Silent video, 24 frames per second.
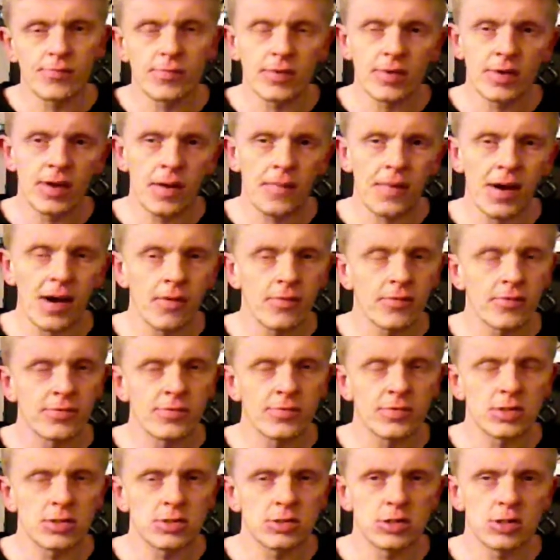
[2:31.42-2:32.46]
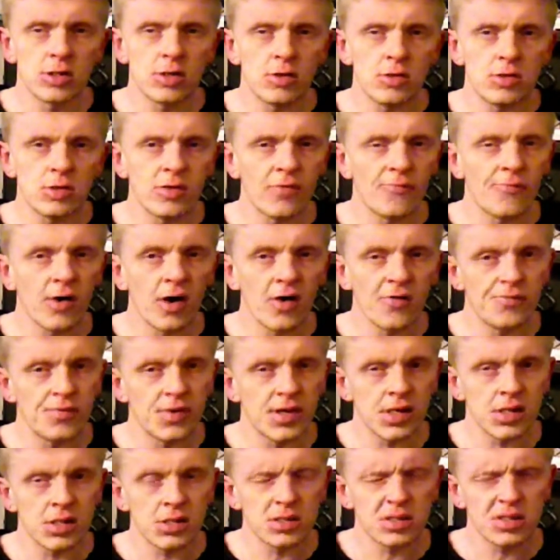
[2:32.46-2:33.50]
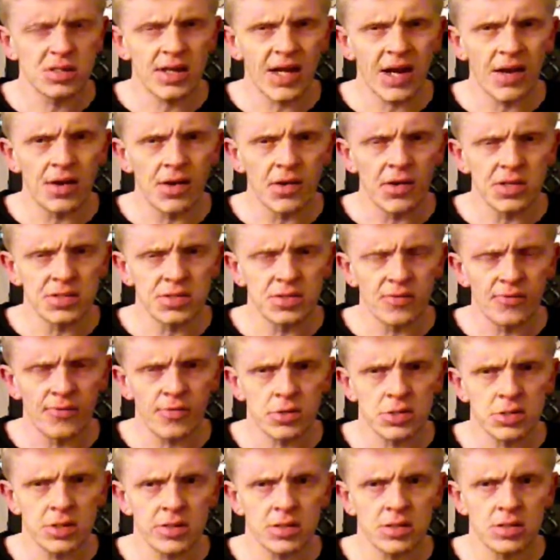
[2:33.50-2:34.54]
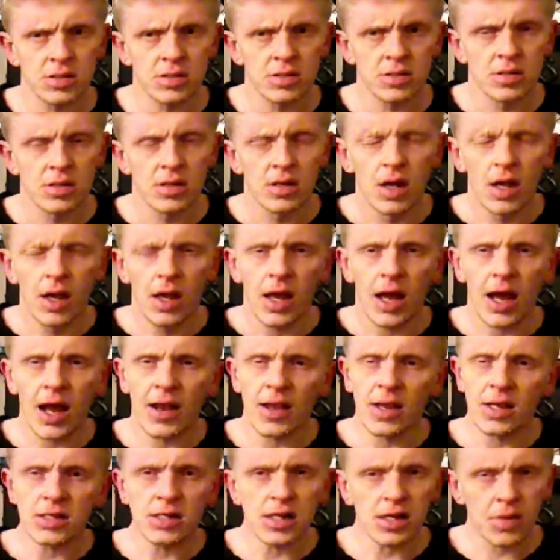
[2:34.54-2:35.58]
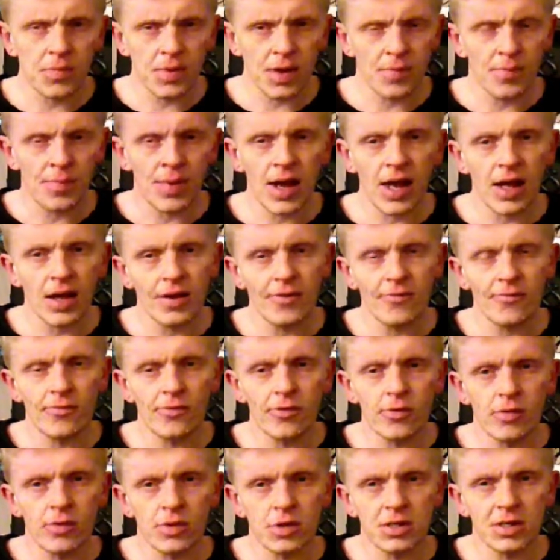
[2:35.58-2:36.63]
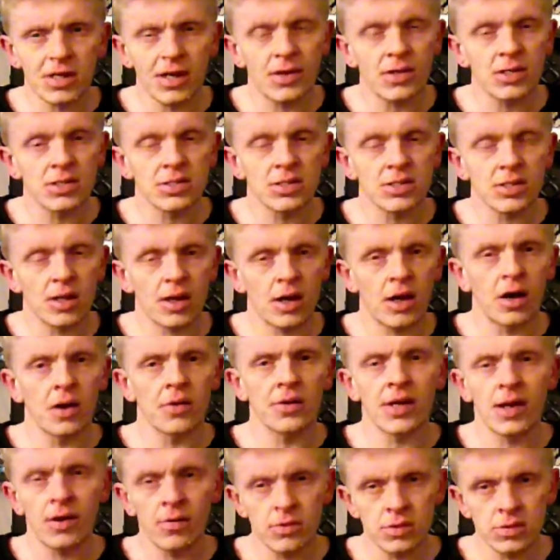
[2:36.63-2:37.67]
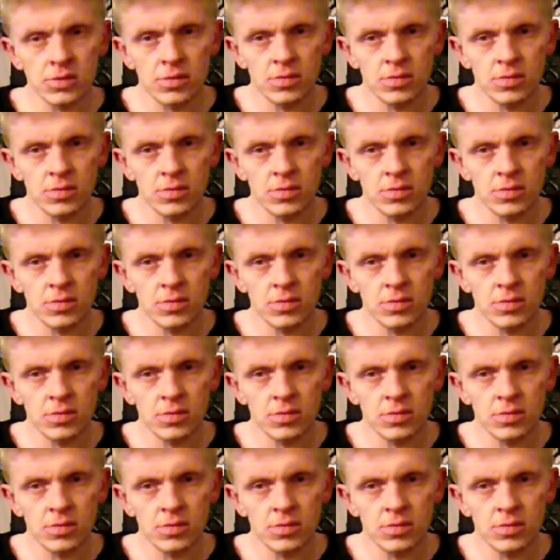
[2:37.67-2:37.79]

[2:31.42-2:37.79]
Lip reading: around 2 to 5 minutes downloading the footage, and it's like a bit painful to get this card out.